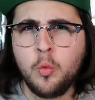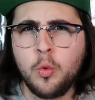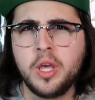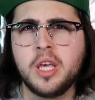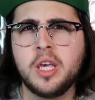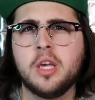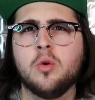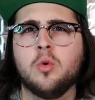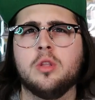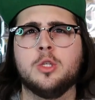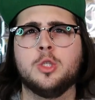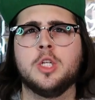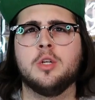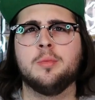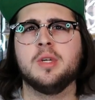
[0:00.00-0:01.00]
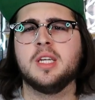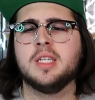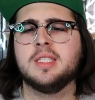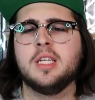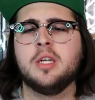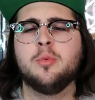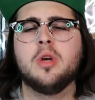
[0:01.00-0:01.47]
Week here on the channel because
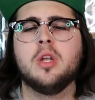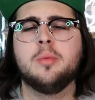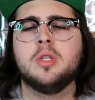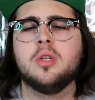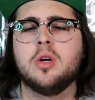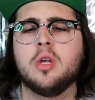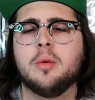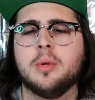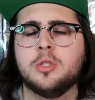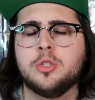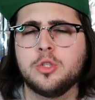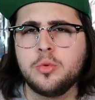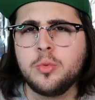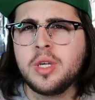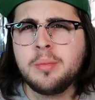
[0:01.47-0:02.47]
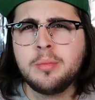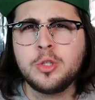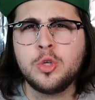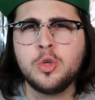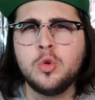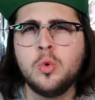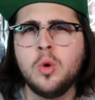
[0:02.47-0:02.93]
today we're going to be talking about Scream
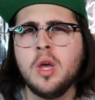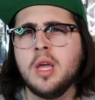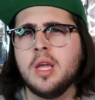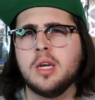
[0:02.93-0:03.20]
2,